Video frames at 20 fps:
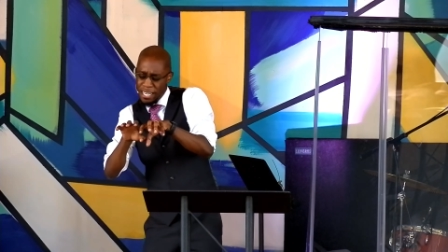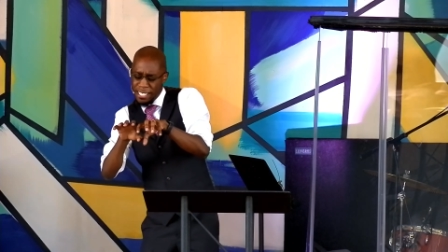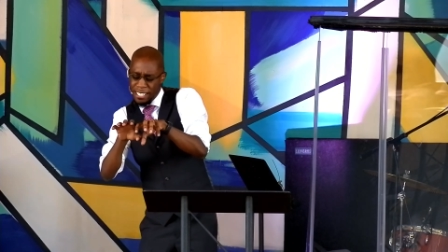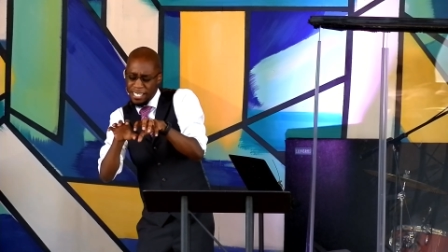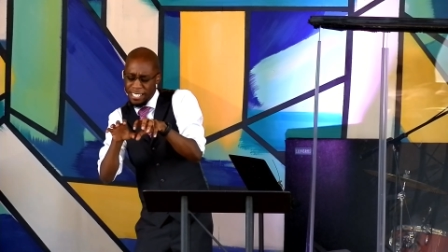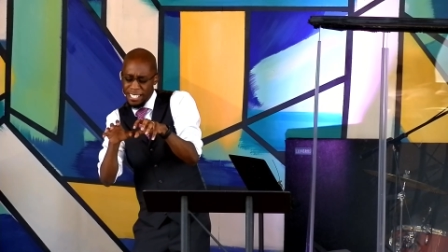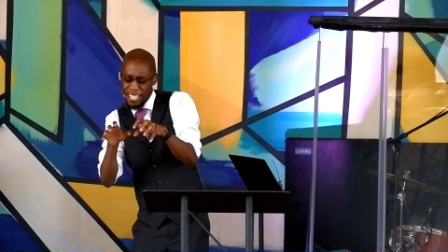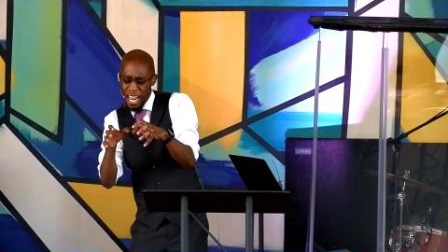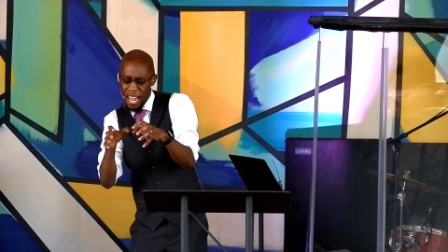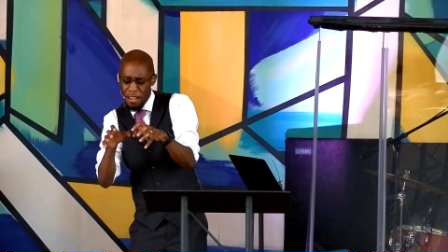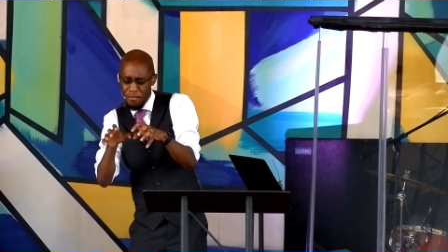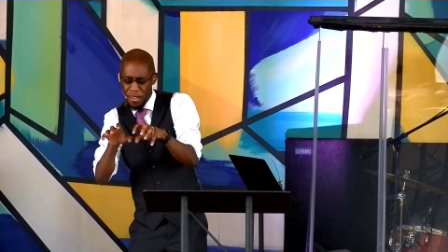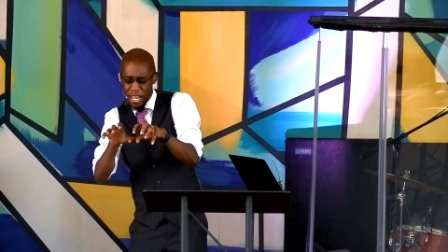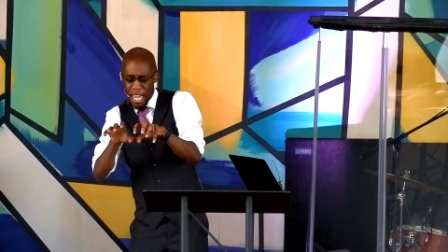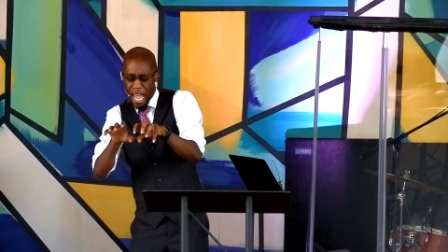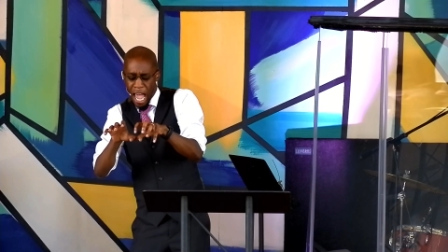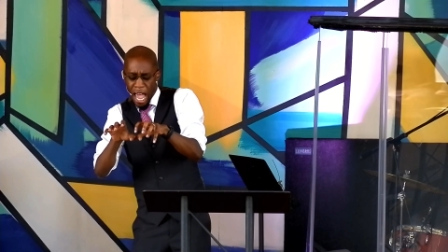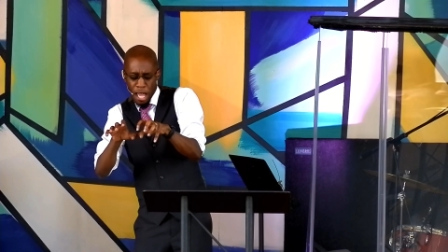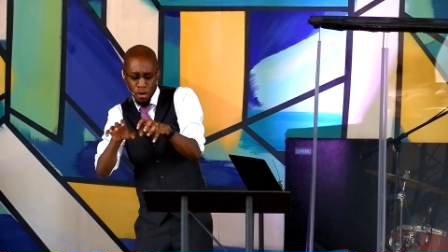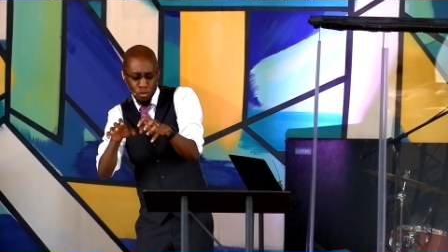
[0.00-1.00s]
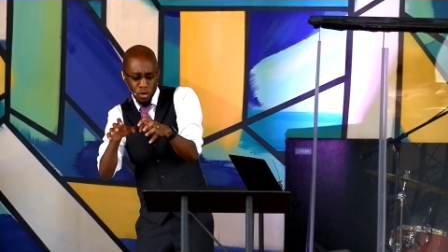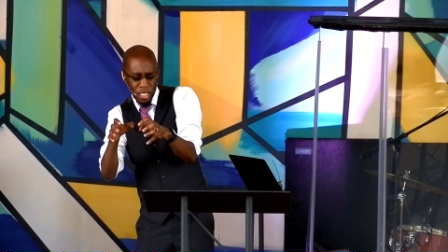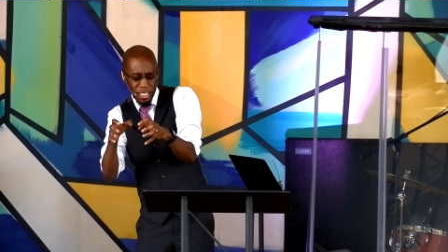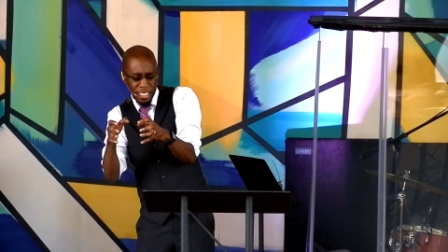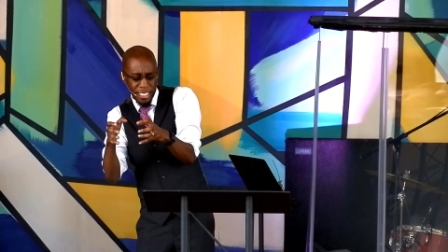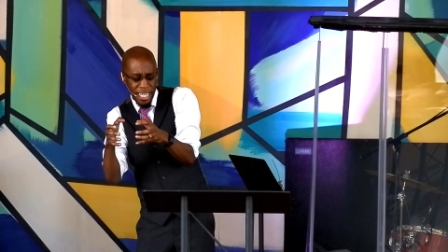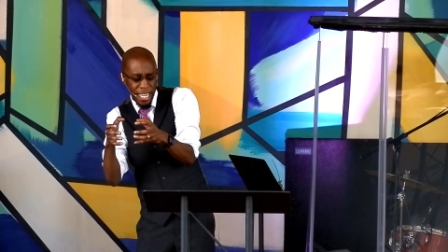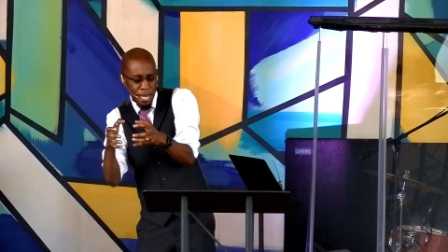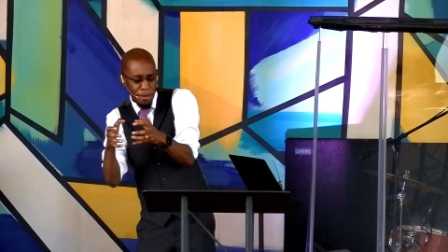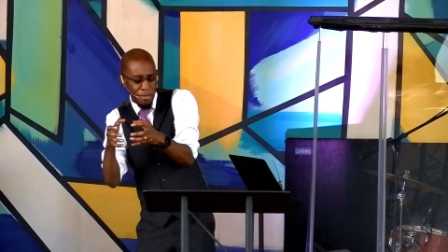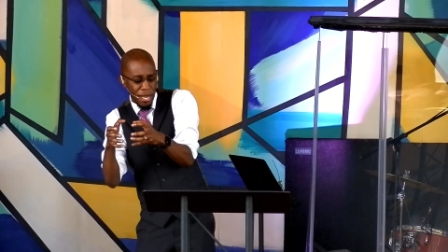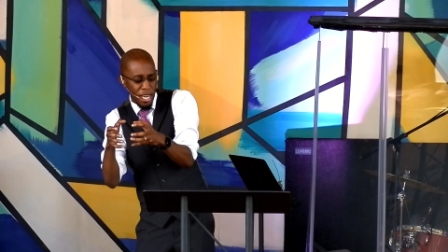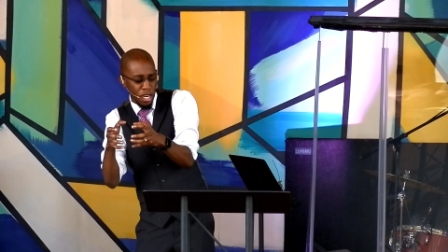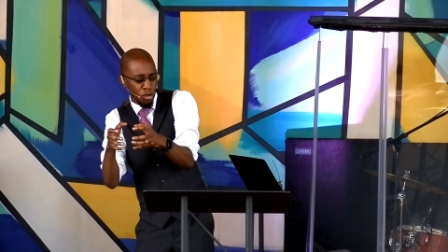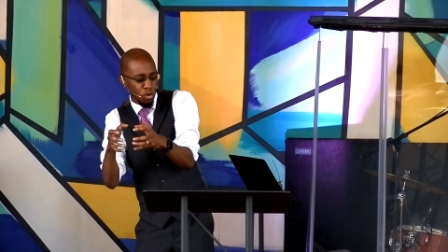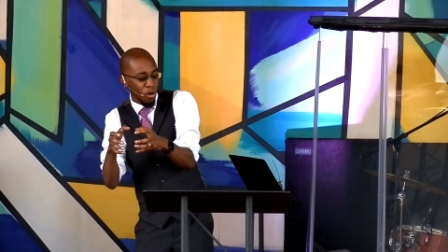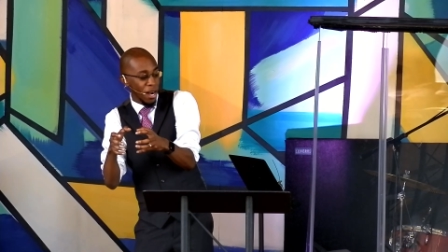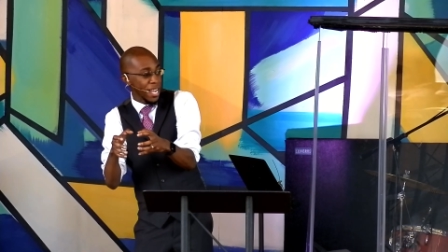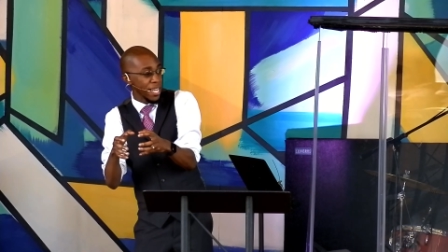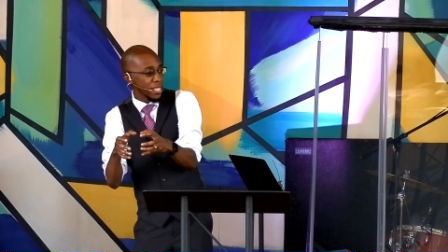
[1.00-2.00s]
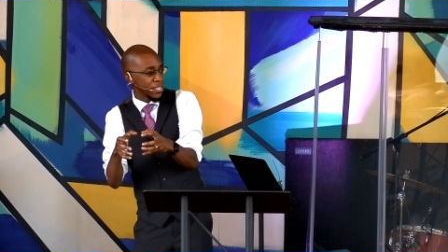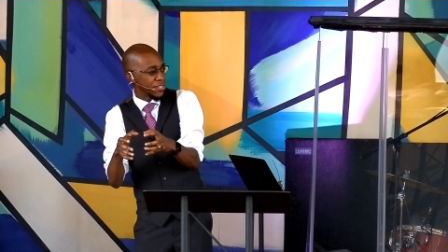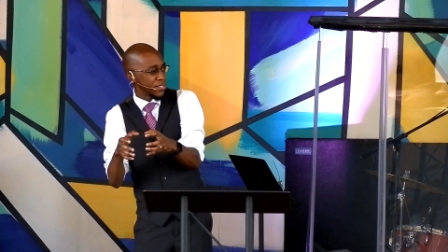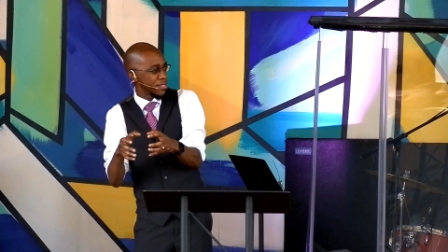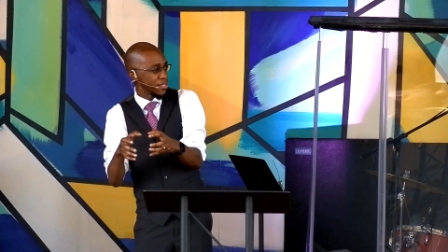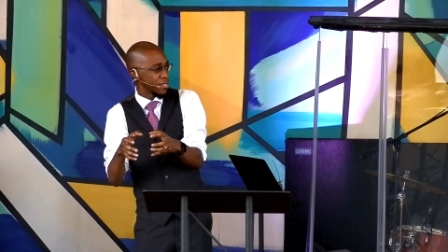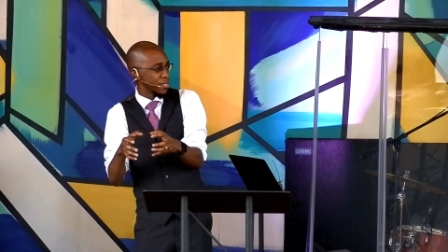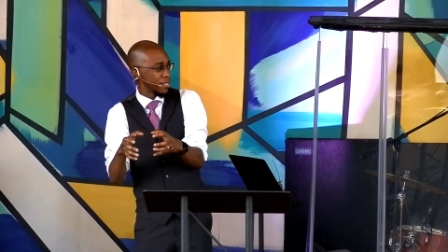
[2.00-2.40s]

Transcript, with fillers: a saving and redeeming grace.